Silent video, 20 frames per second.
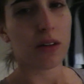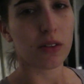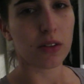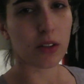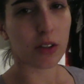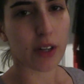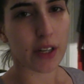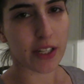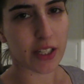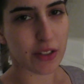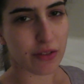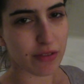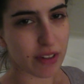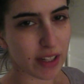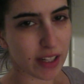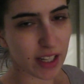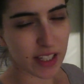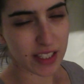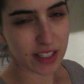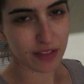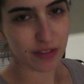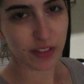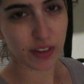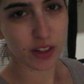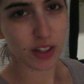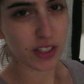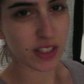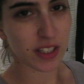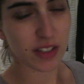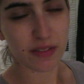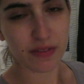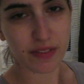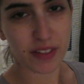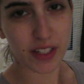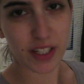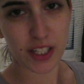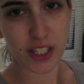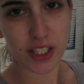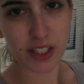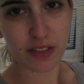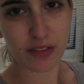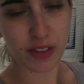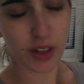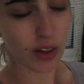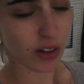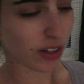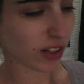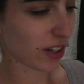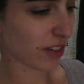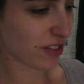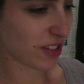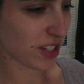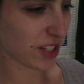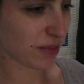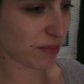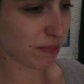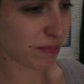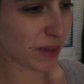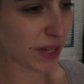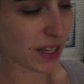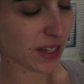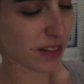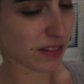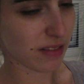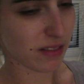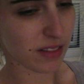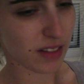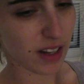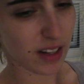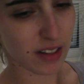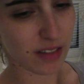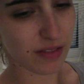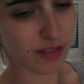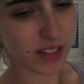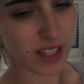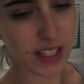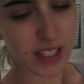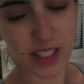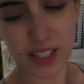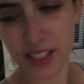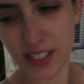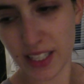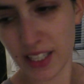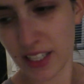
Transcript: Oh god, I just realised I forgot to finish the vlog. I've just been kind of eating